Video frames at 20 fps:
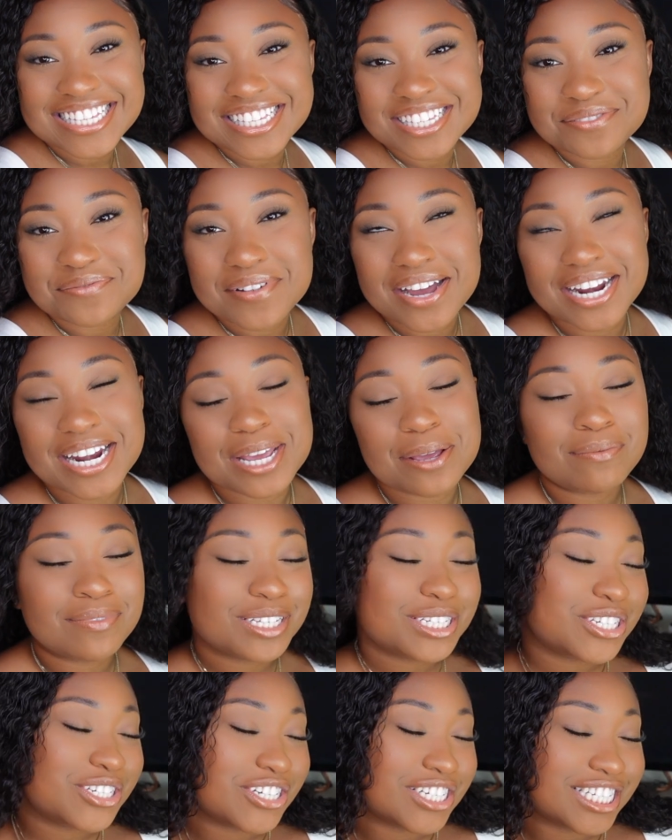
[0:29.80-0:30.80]
viewers, my name
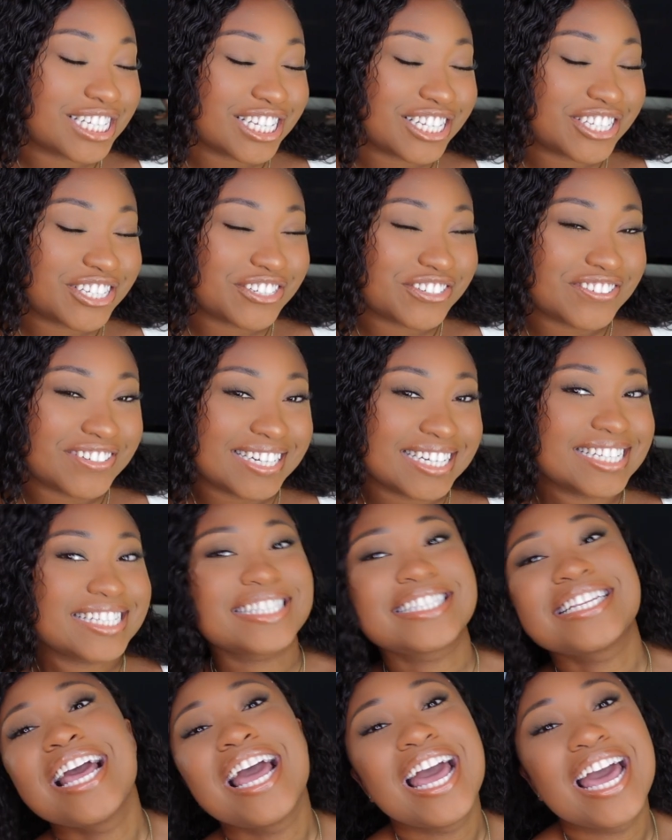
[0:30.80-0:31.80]
is
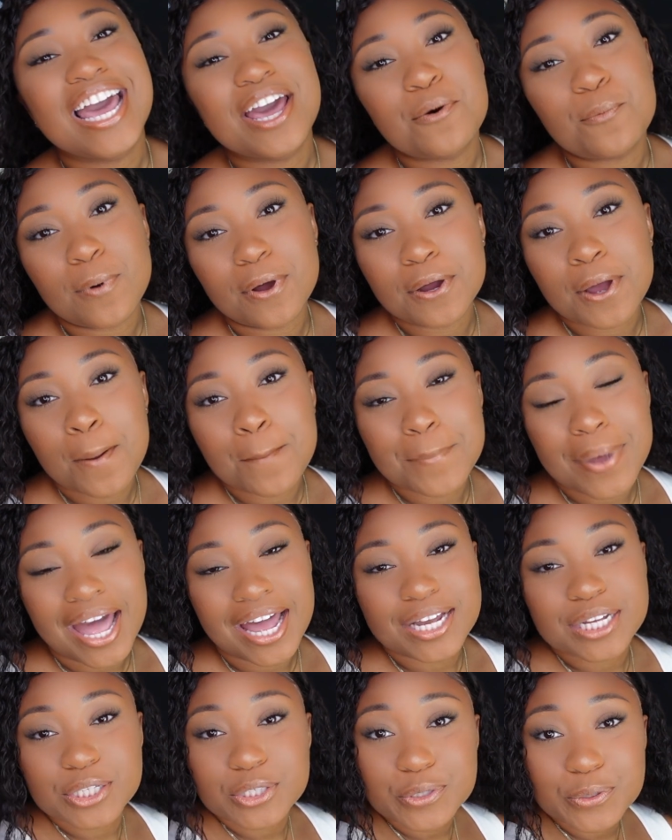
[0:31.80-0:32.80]
TristenTerese and welcome
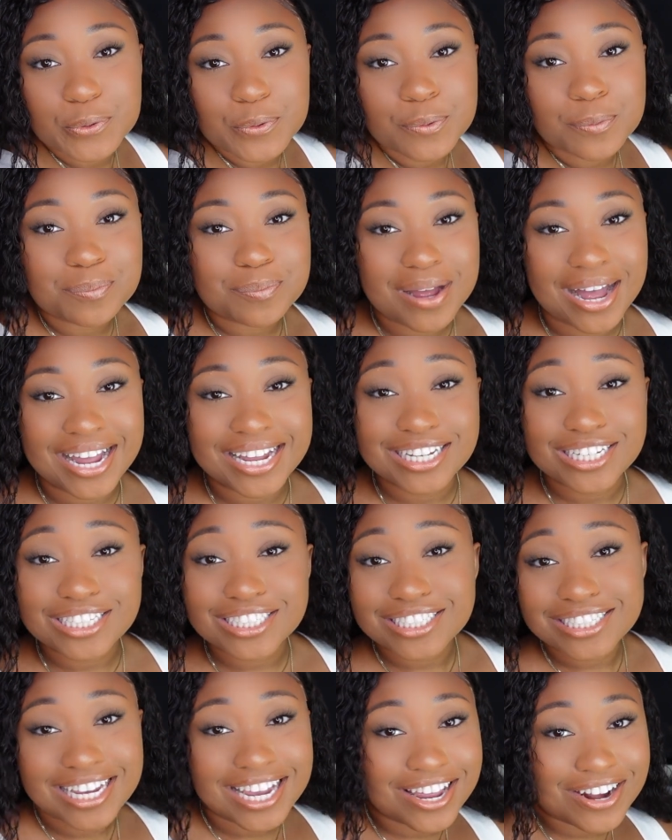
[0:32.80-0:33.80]
back to my
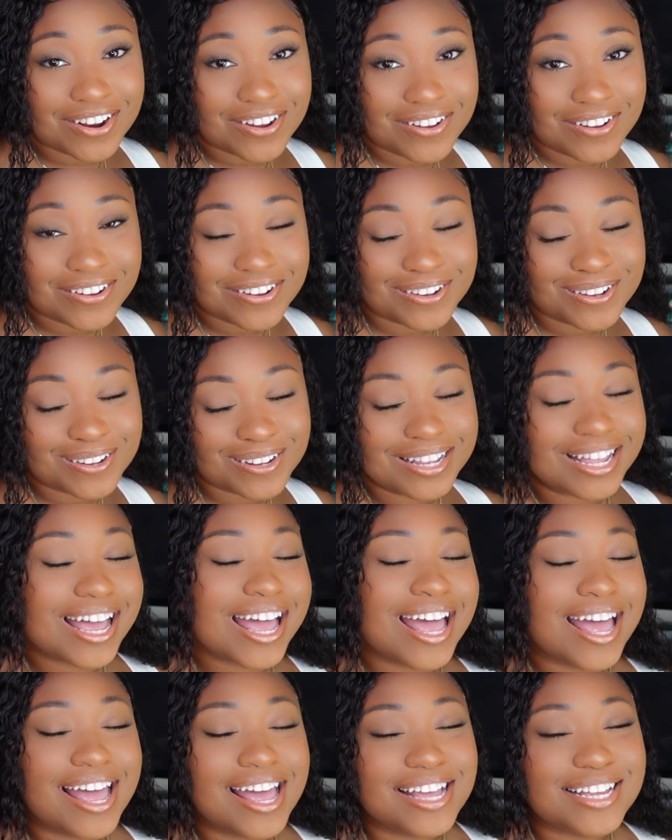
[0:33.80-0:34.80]
channel.
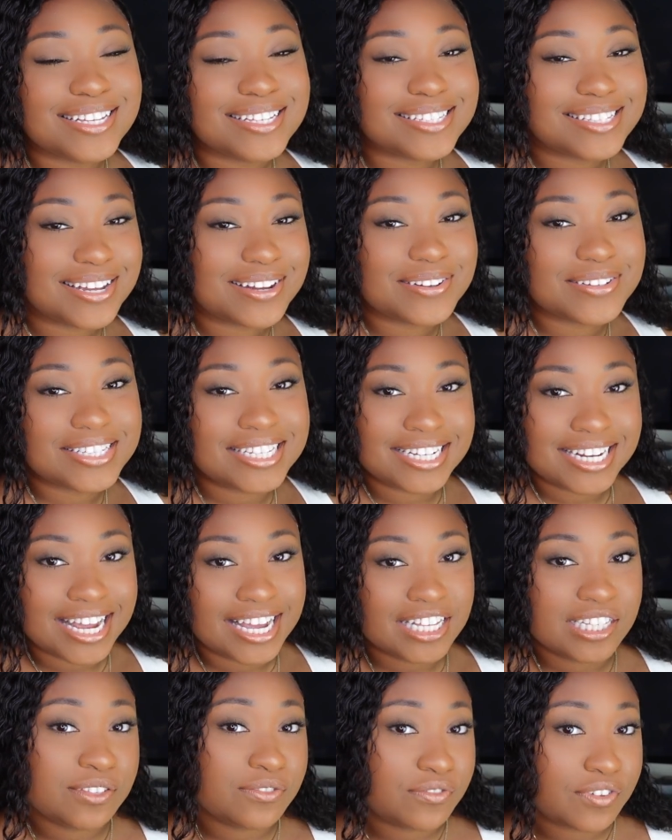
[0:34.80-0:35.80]
So
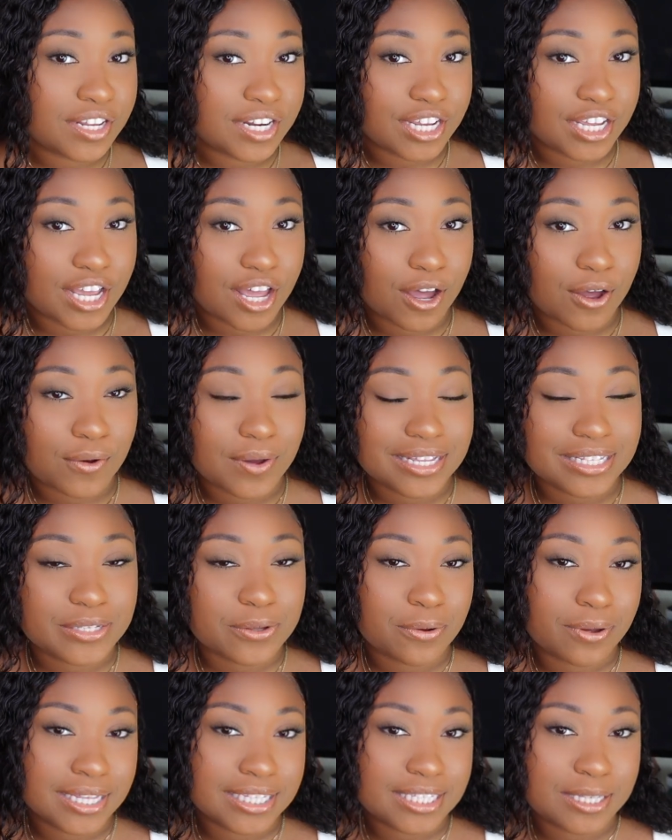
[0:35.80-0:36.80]
today's video is
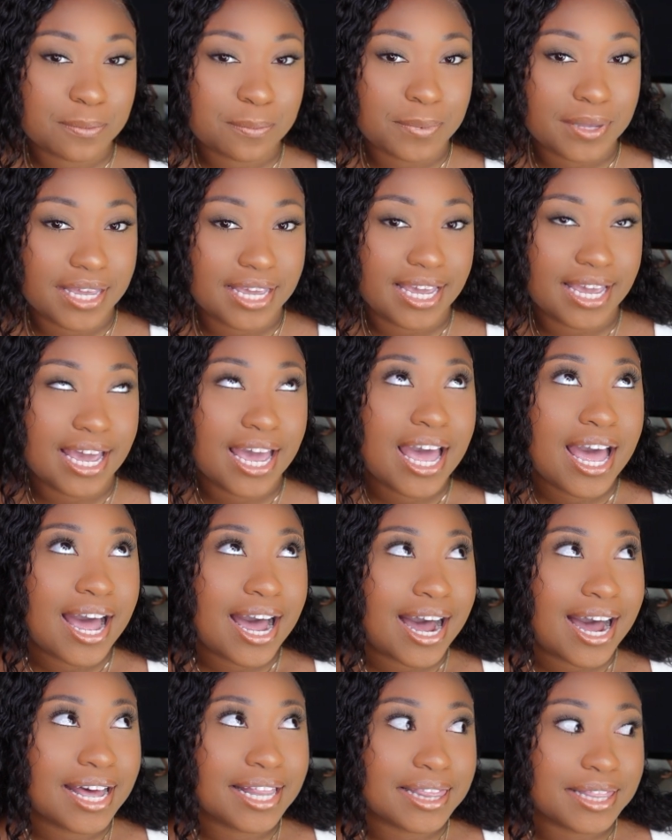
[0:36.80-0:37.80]
going to be
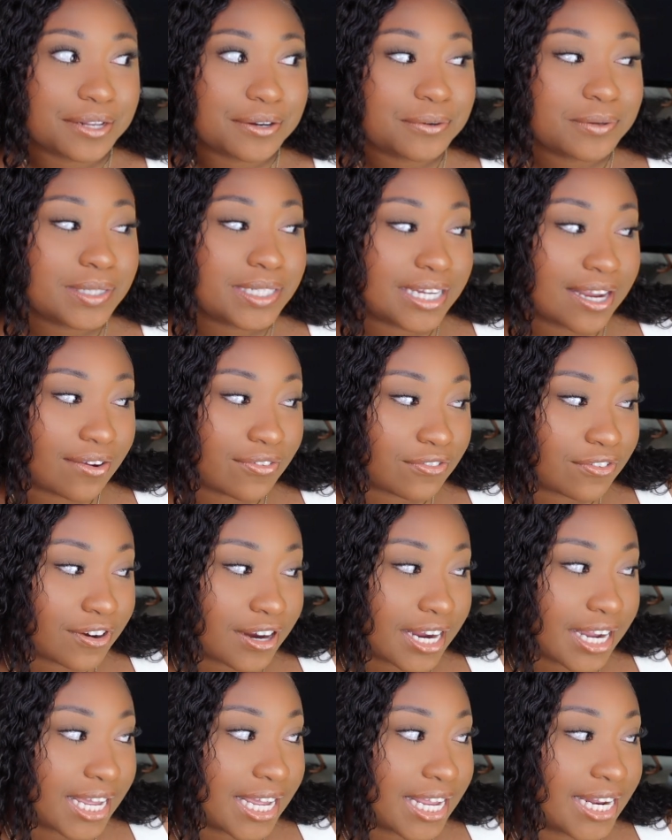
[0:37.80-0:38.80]
a little
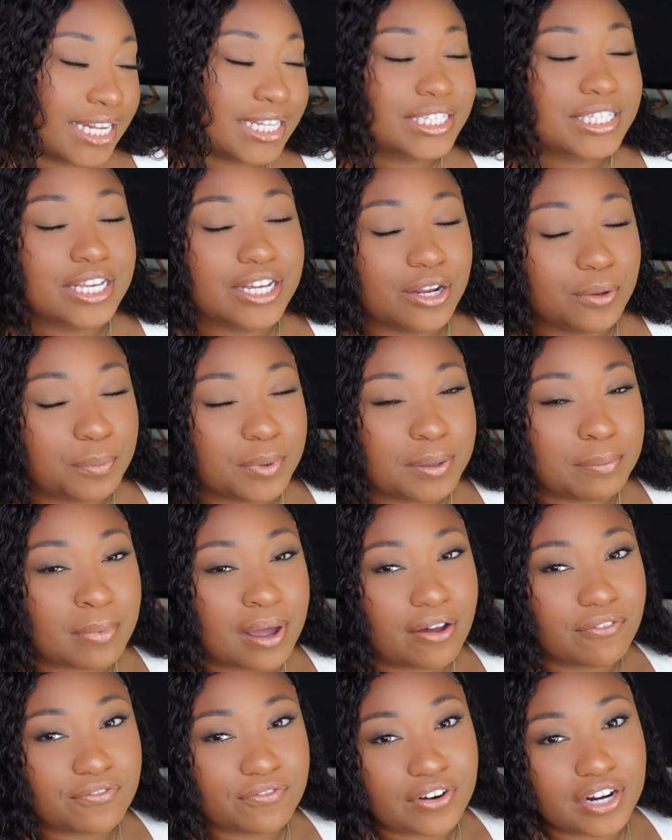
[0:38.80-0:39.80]
different and it's going to be
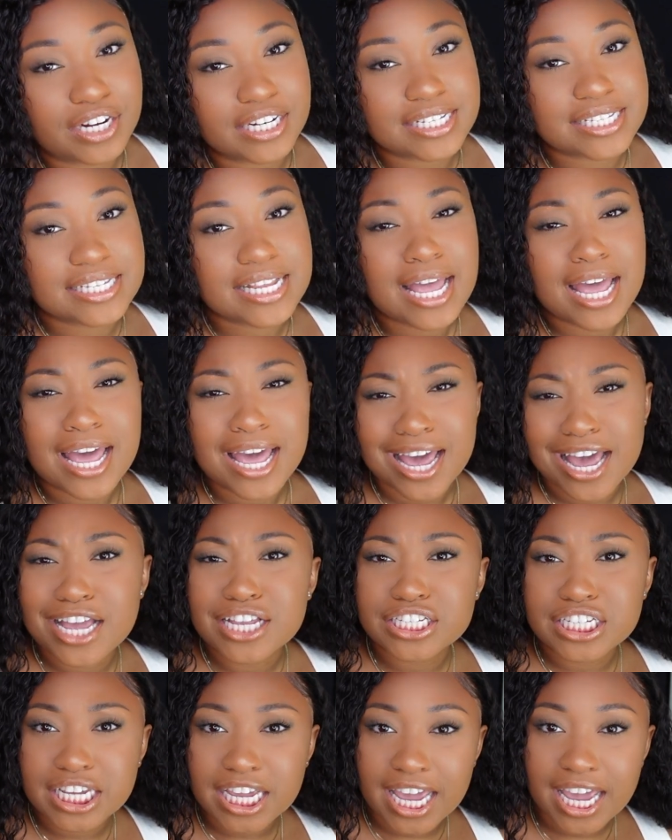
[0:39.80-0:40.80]
my first
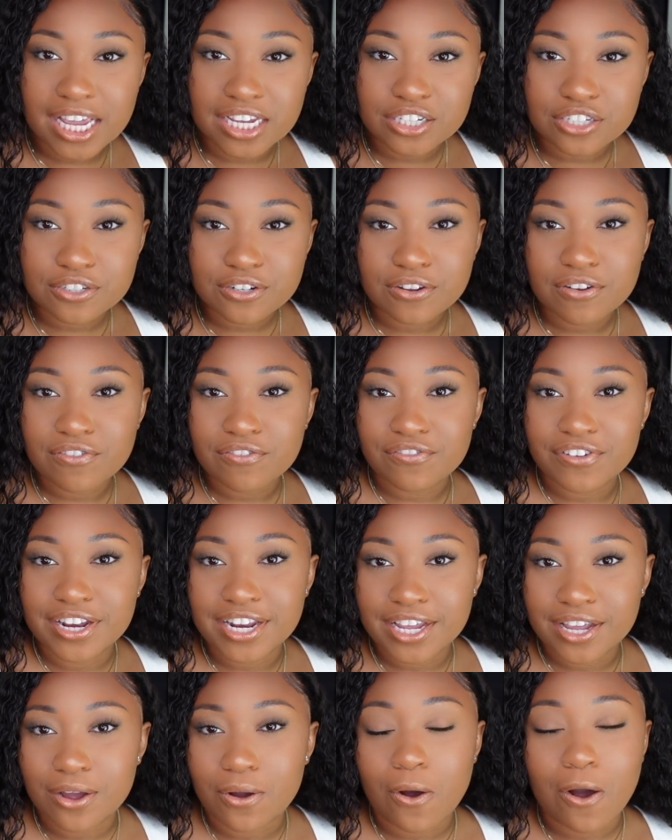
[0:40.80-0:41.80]
educational
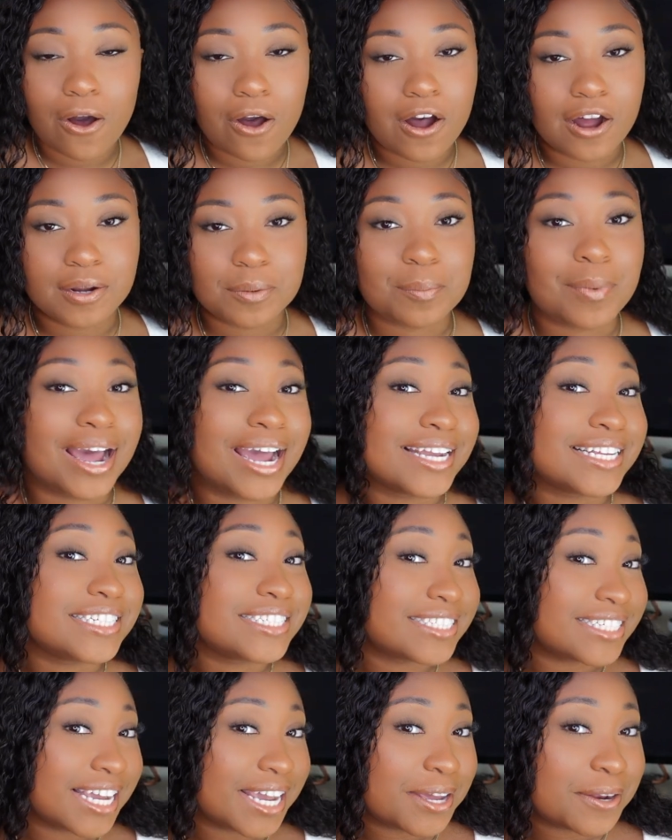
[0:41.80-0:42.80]
video on my
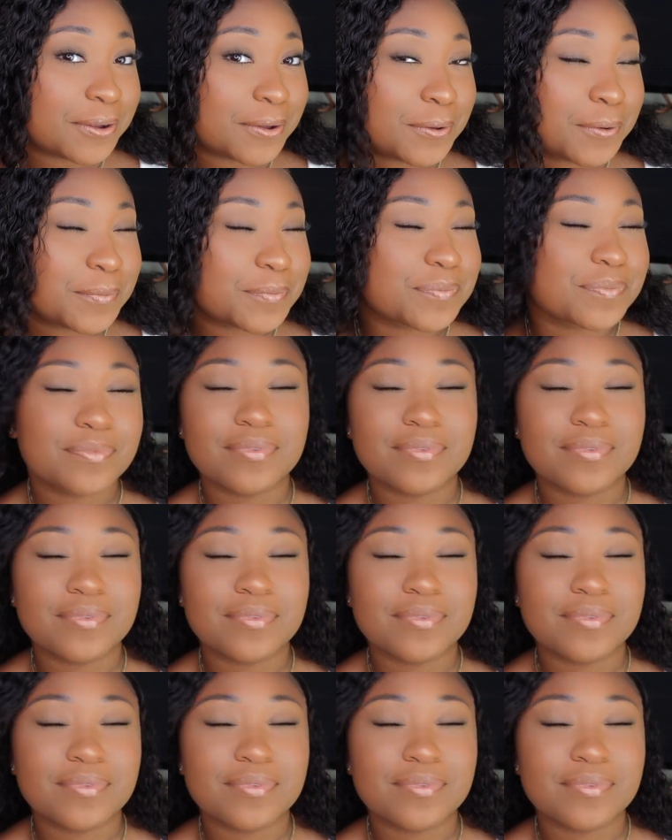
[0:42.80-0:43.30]
channel.